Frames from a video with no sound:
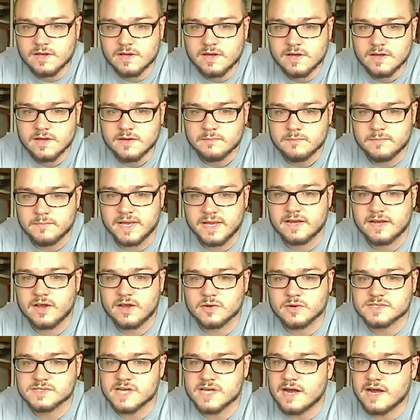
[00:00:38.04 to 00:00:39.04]
Meek
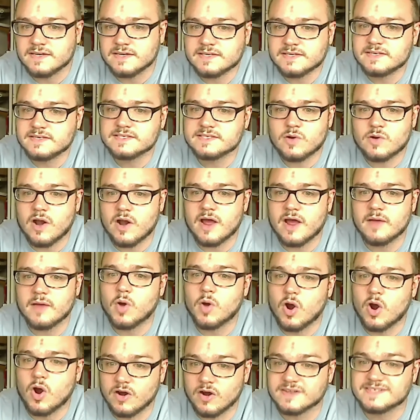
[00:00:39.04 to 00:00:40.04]
goes on to describe
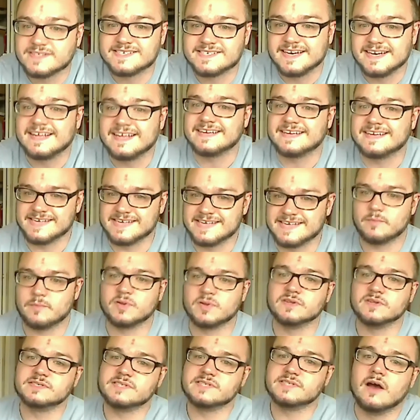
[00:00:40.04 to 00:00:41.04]
partisan
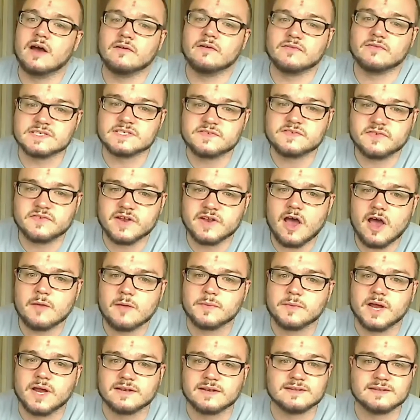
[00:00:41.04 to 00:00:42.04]
examples of this
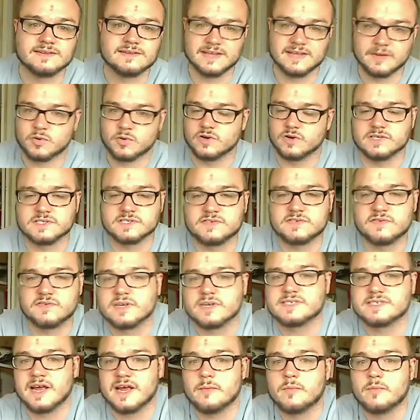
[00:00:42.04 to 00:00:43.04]
phenomenon. Liberals, for
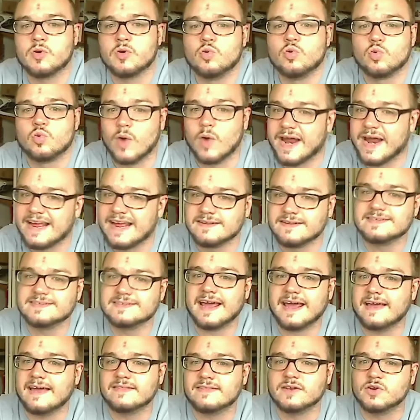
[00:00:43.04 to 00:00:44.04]
example, railed
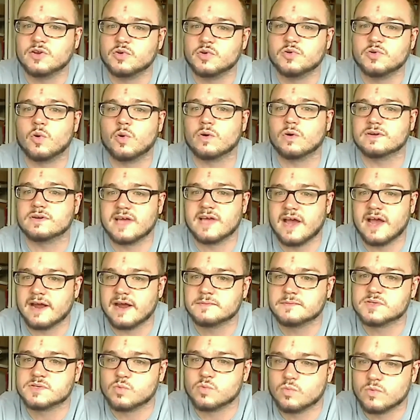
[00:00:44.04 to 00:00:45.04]
at the New York
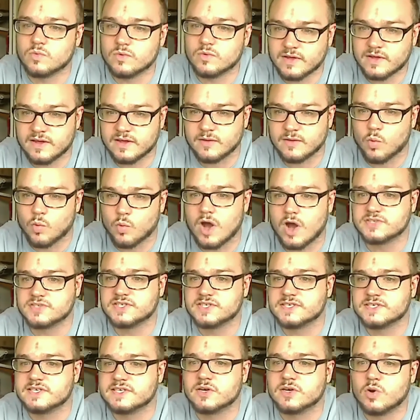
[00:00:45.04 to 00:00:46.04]
Times
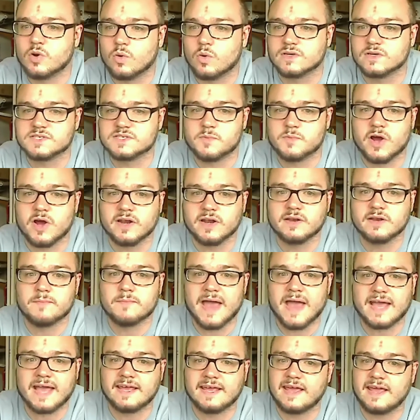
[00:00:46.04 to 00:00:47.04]
Washington correspondent
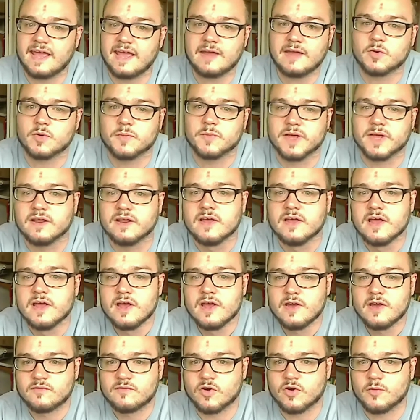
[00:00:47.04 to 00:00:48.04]
Maggie Haberman
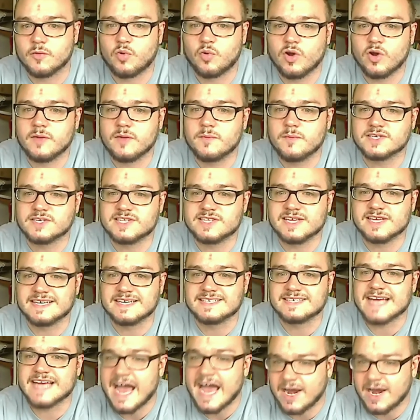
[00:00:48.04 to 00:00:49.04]
for pretty much the
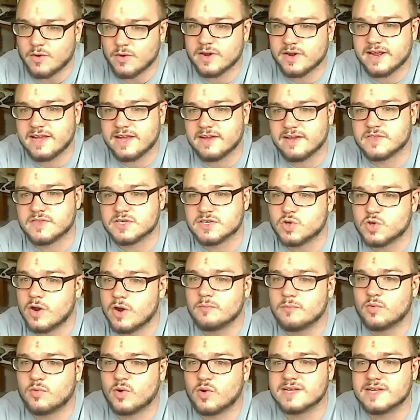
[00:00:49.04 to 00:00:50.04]
entirety of the
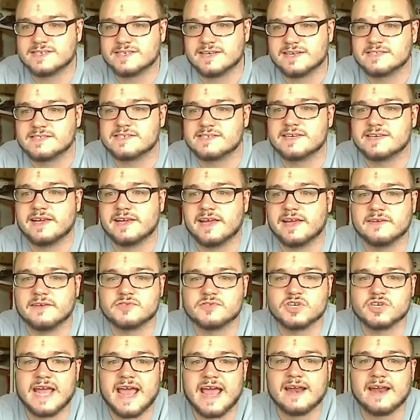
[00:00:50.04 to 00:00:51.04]
Trump presidency if
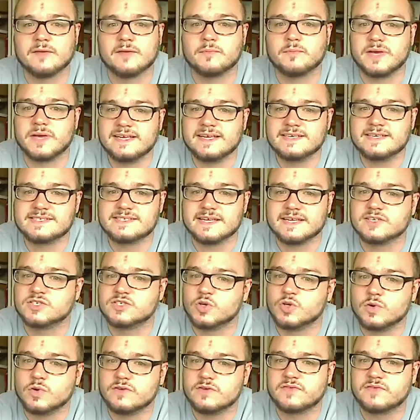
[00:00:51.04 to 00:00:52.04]
she had a piece that
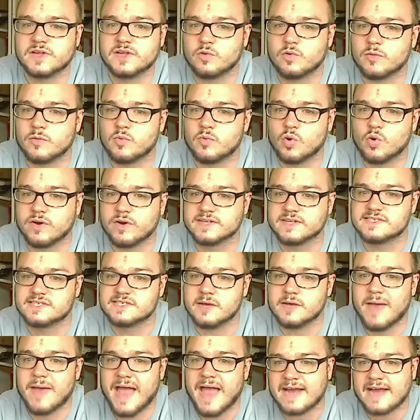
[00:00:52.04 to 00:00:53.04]
dutifully reported
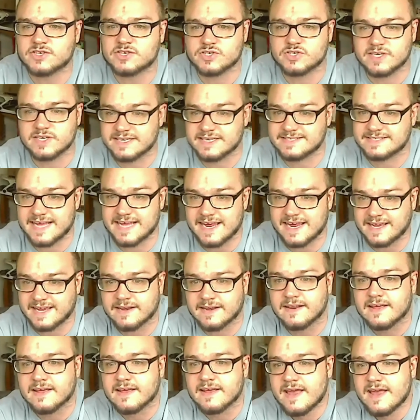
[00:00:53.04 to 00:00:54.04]
some action he'd
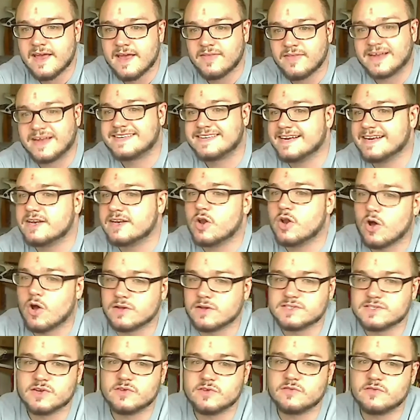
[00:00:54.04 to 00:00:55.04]
taken that didn't
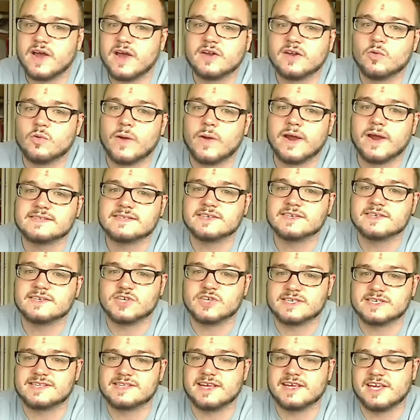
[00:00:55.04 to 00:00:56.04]
also find a way to
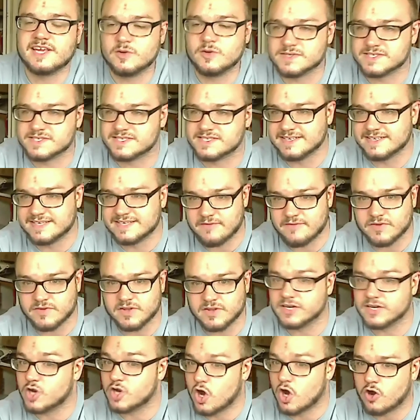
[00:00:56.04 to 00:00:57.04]
suggest that he was the devil
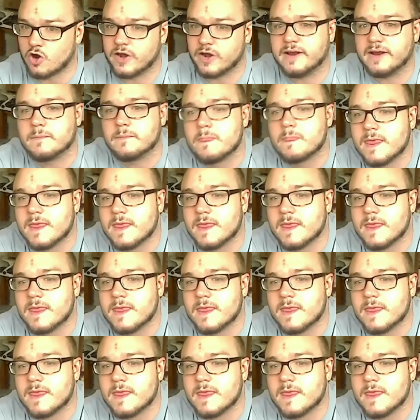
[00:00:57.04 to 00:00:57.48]
incarnate.